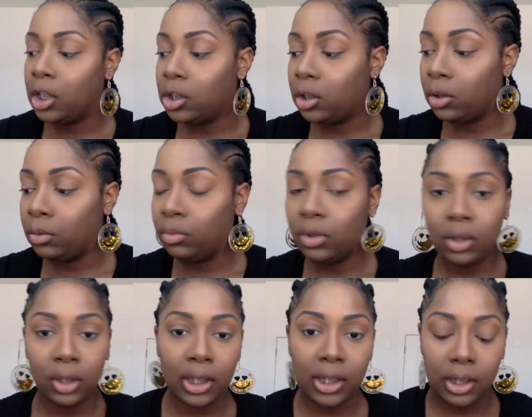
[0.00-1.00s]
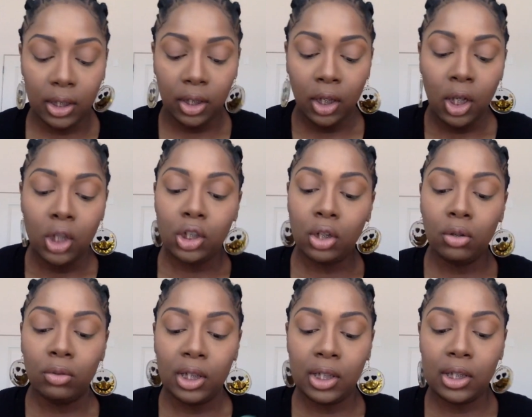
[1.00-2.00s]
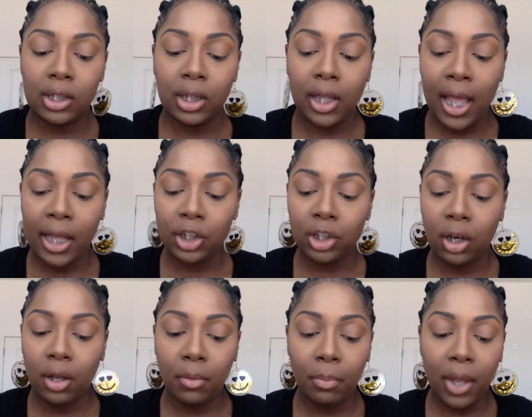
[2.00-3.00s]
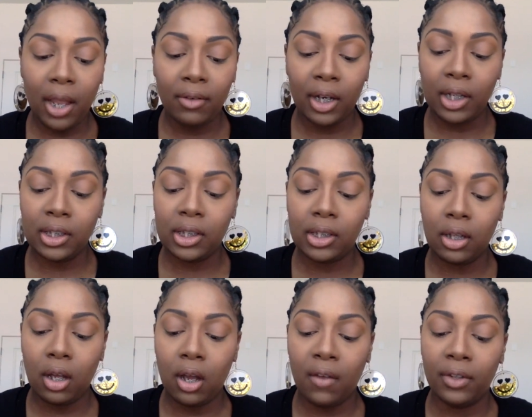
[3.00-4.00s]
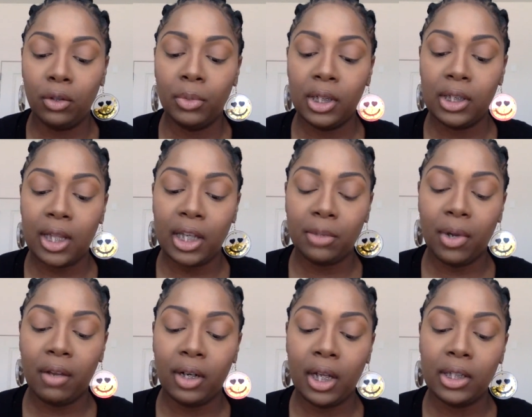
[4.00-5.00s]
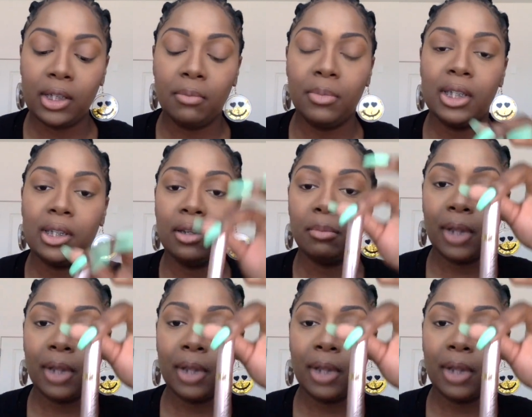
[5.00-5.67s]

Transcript: So let's see. So this is the Lash Paradise, Voluminous Lash Paradise Mystic